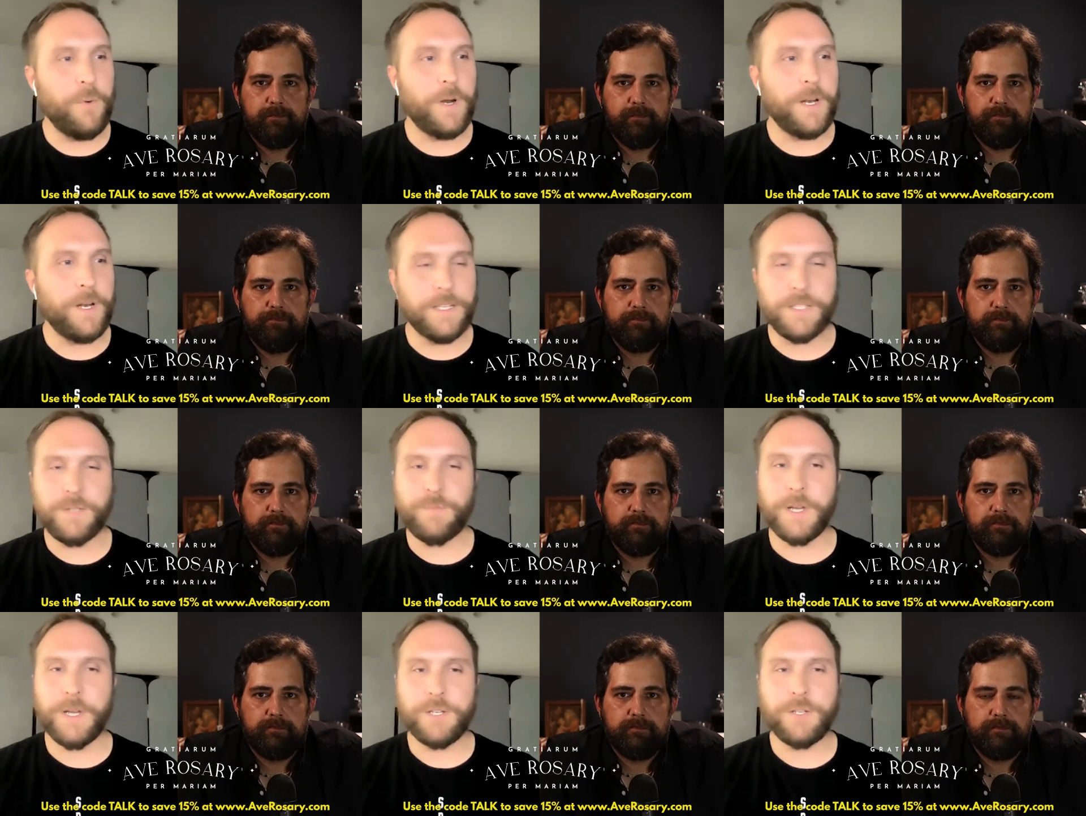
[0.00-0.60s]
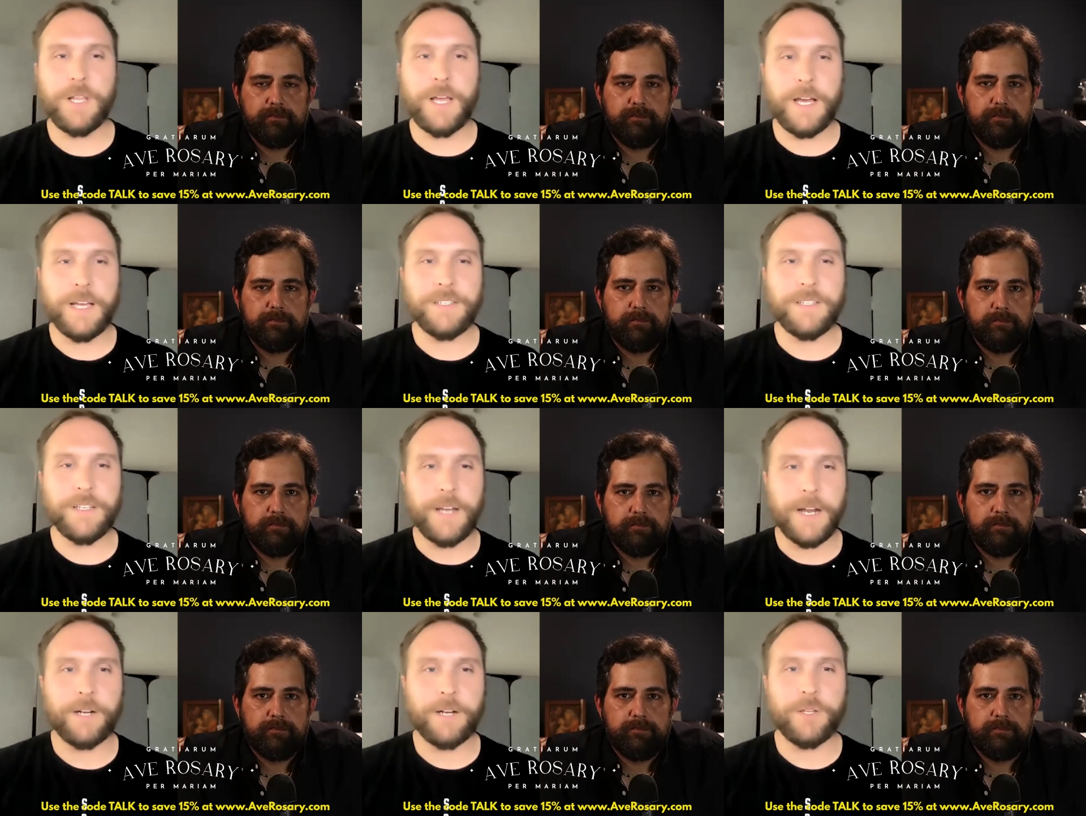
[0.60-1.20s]
Speaker 1: want to
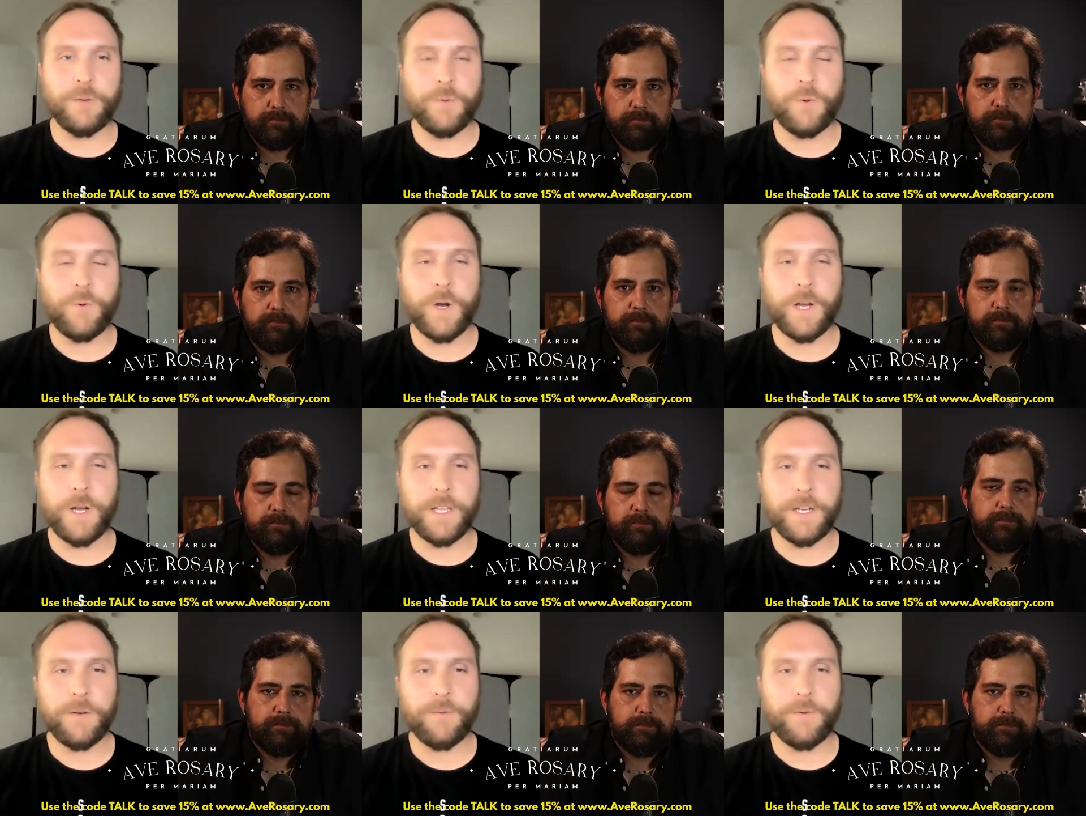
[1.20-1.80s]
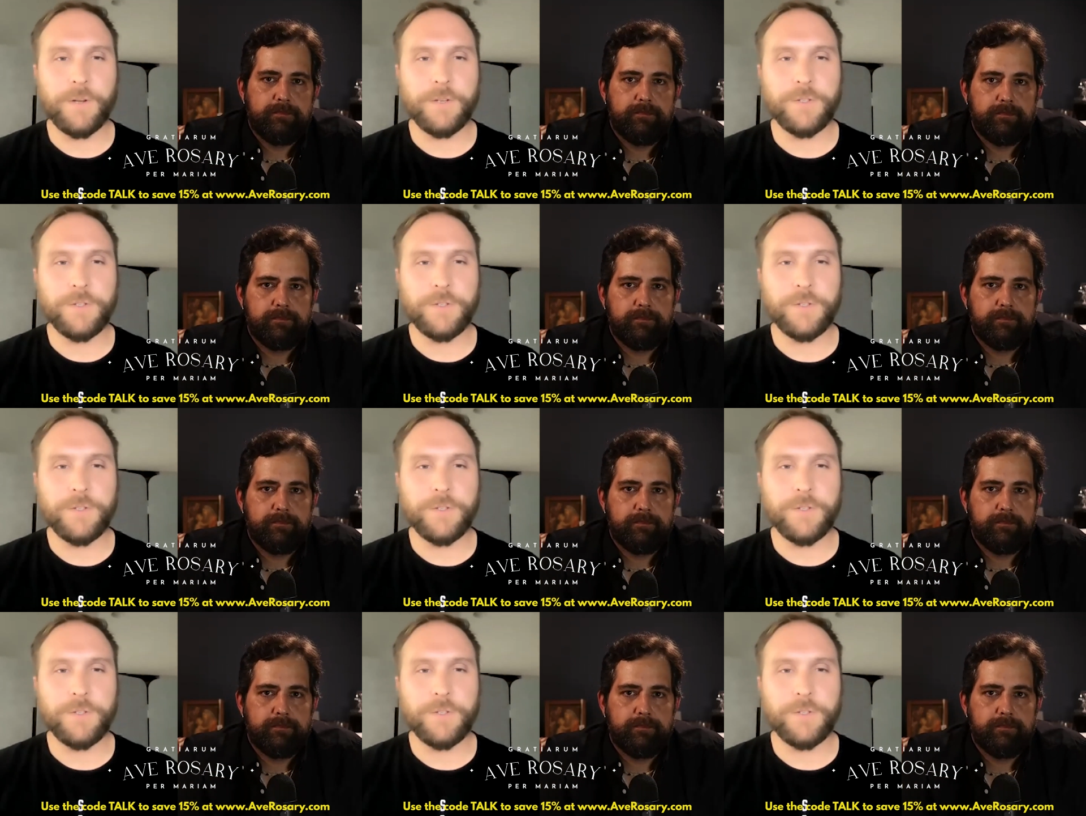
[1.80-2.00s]
specialize in heirloom quality